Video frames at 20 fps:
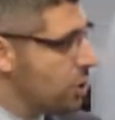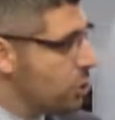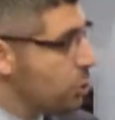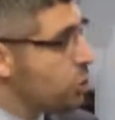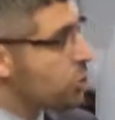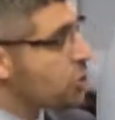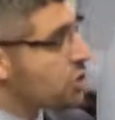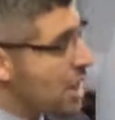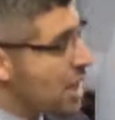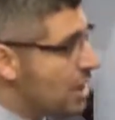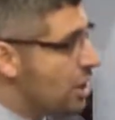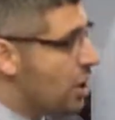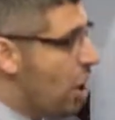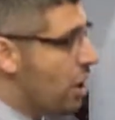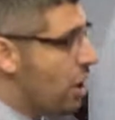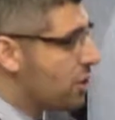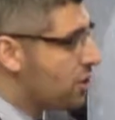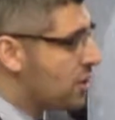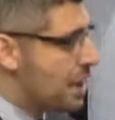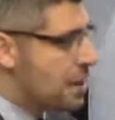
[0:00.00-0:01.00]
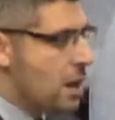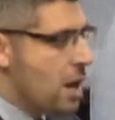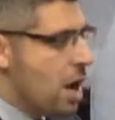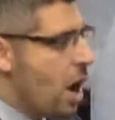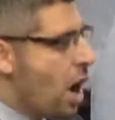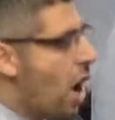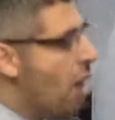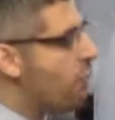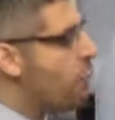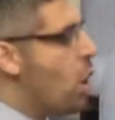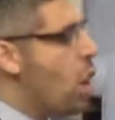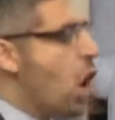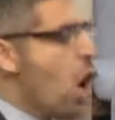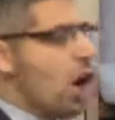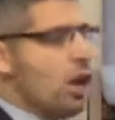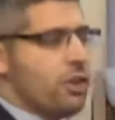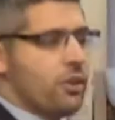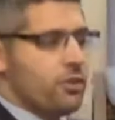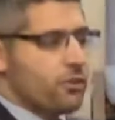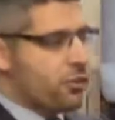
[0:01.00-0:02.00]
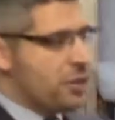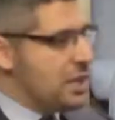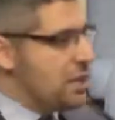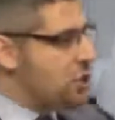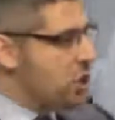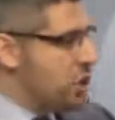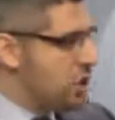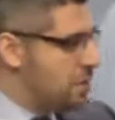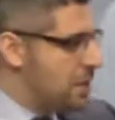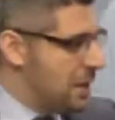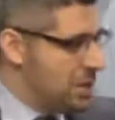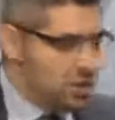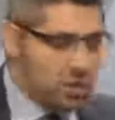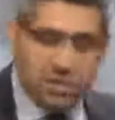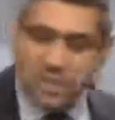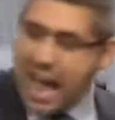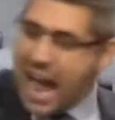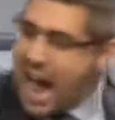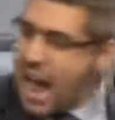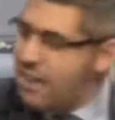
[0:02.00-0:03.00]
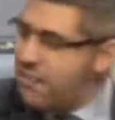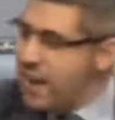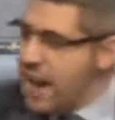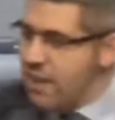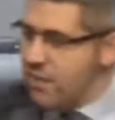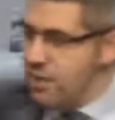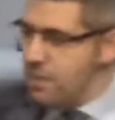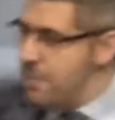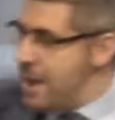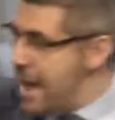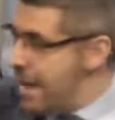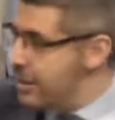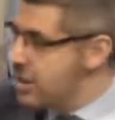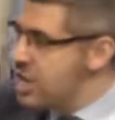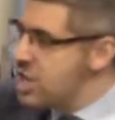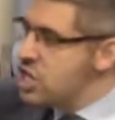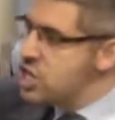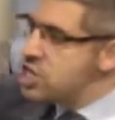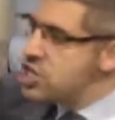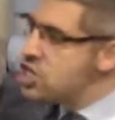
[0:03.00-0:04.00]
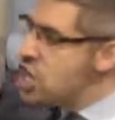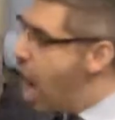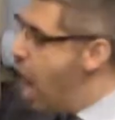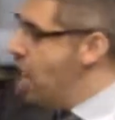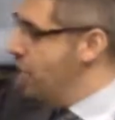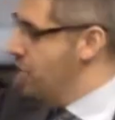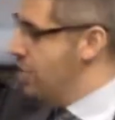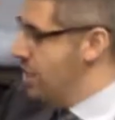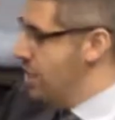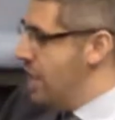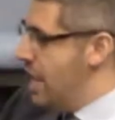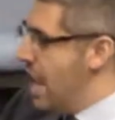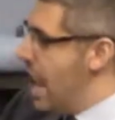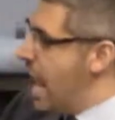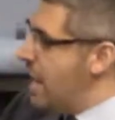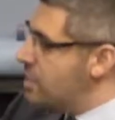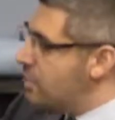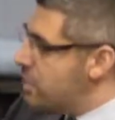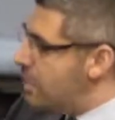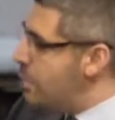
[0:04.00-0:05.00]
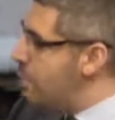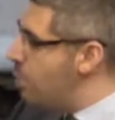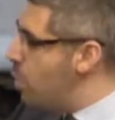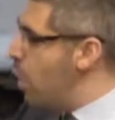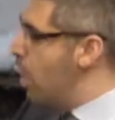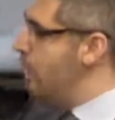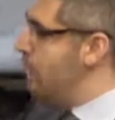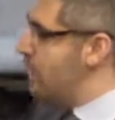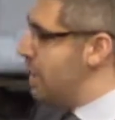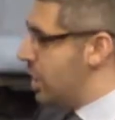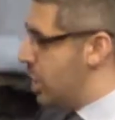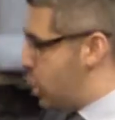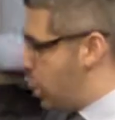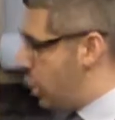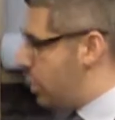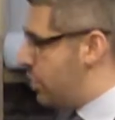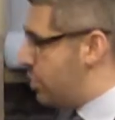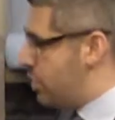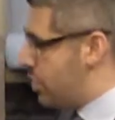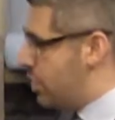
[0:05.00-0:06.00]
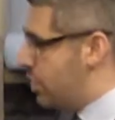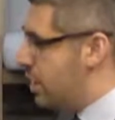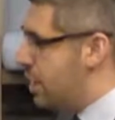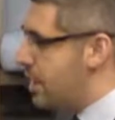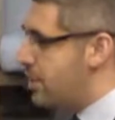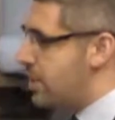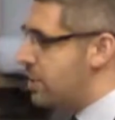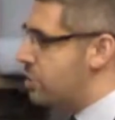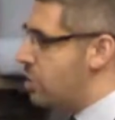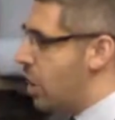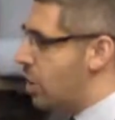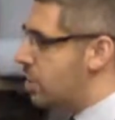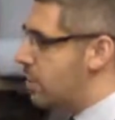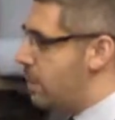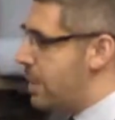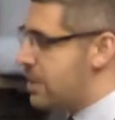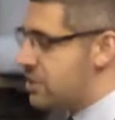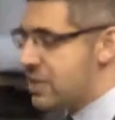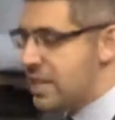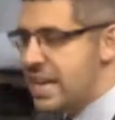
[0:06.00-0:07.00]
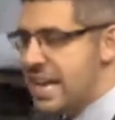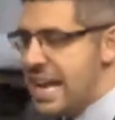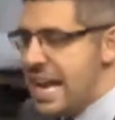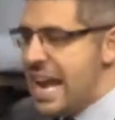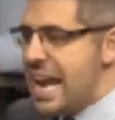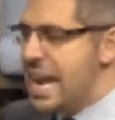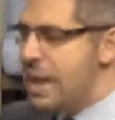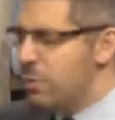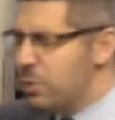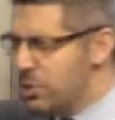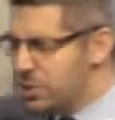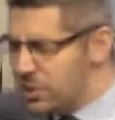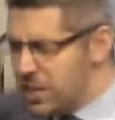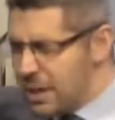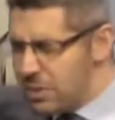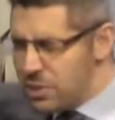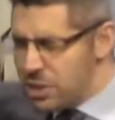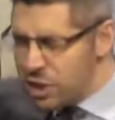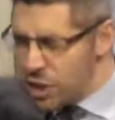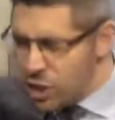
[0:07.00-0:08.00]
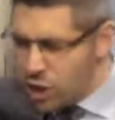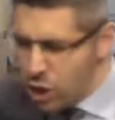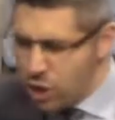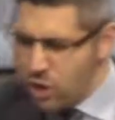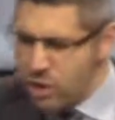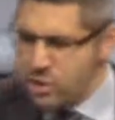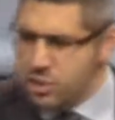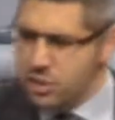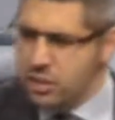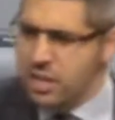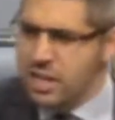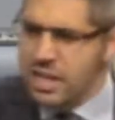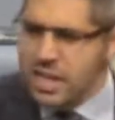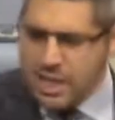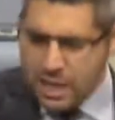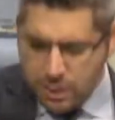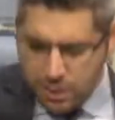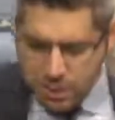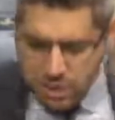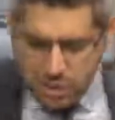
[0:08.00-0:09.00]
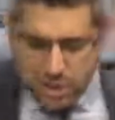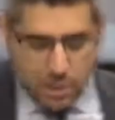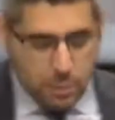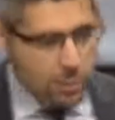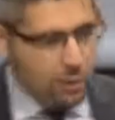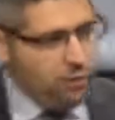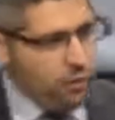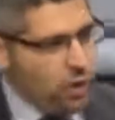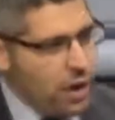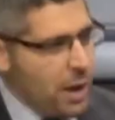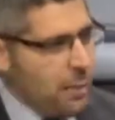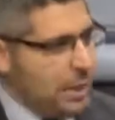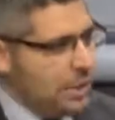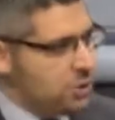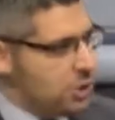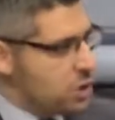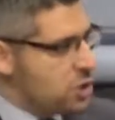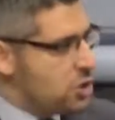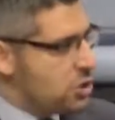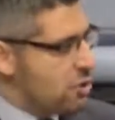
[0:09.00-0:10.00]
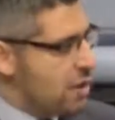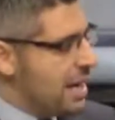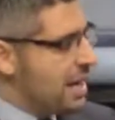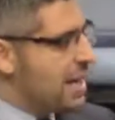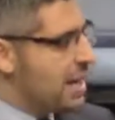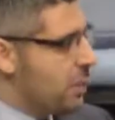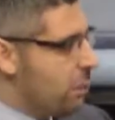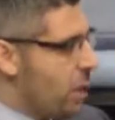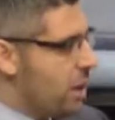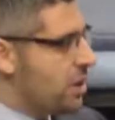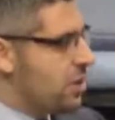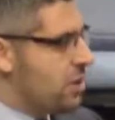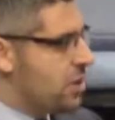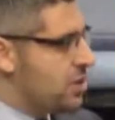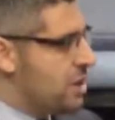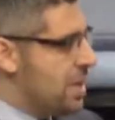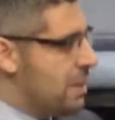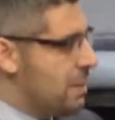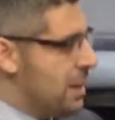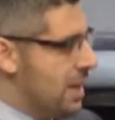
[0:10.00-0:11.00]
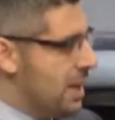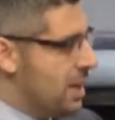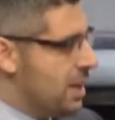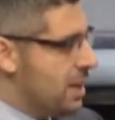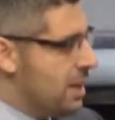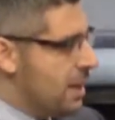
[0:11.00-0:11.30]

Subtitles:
You sit alongside. Of all the free church ministers I have ever met, none has been more of an encourager than Dr. Paisley. He was an encourager. Before I went to Australia, he wanted to see me.